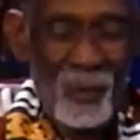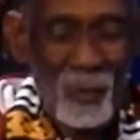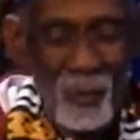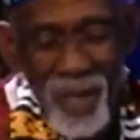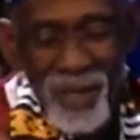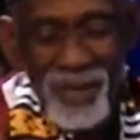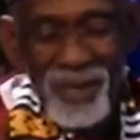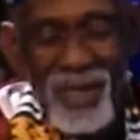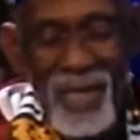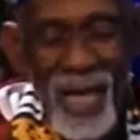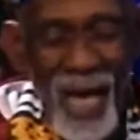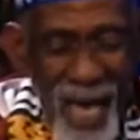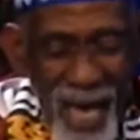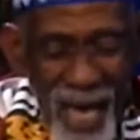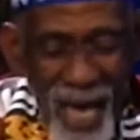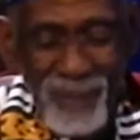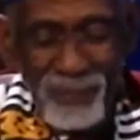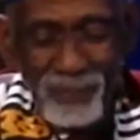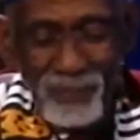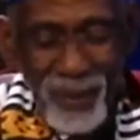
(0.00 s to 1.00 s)
When
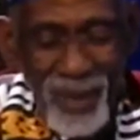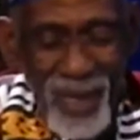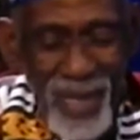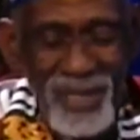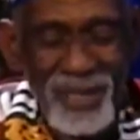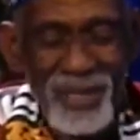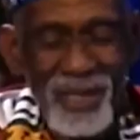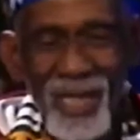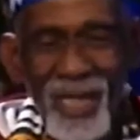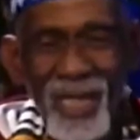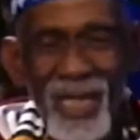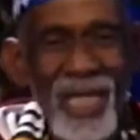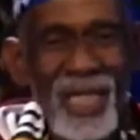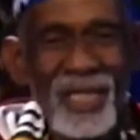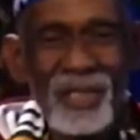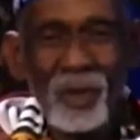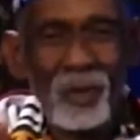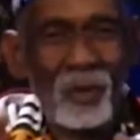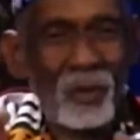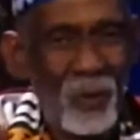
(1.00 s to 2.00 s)
God placed
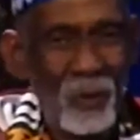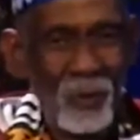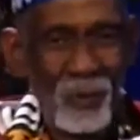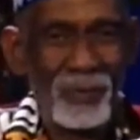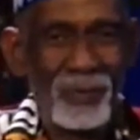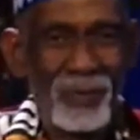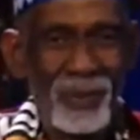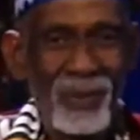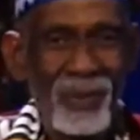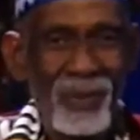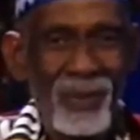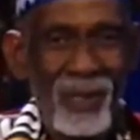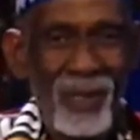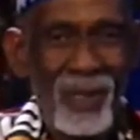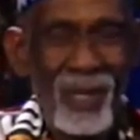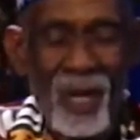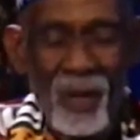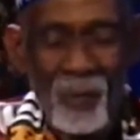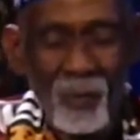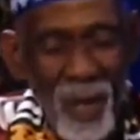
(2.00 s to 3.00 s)
each group,
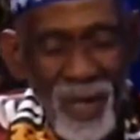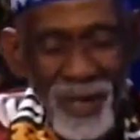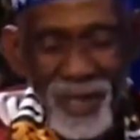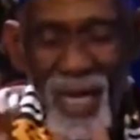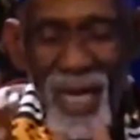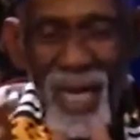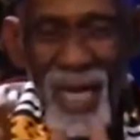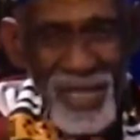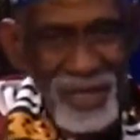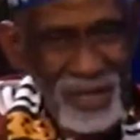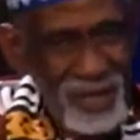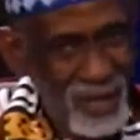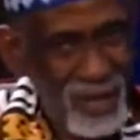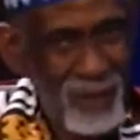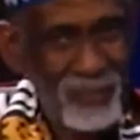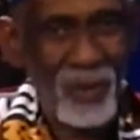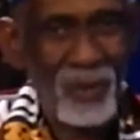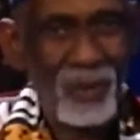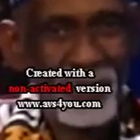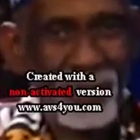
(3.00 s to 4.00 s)
whether
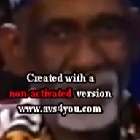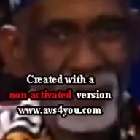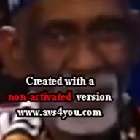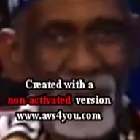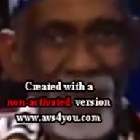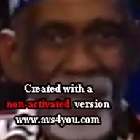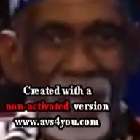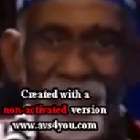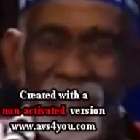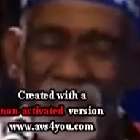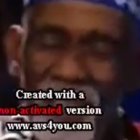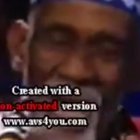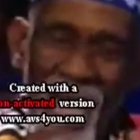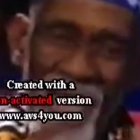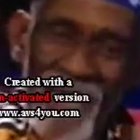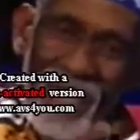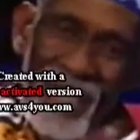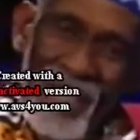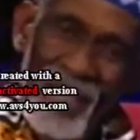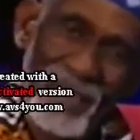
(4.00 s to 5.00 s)
Eskimo,
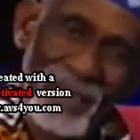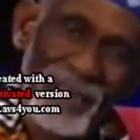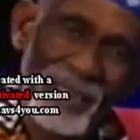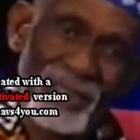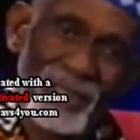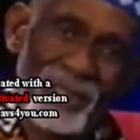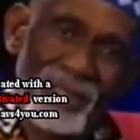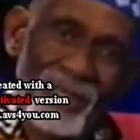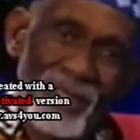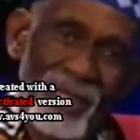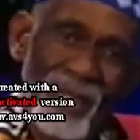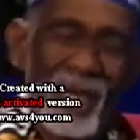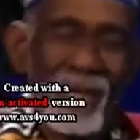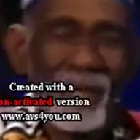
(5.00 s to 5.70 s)
Chinese,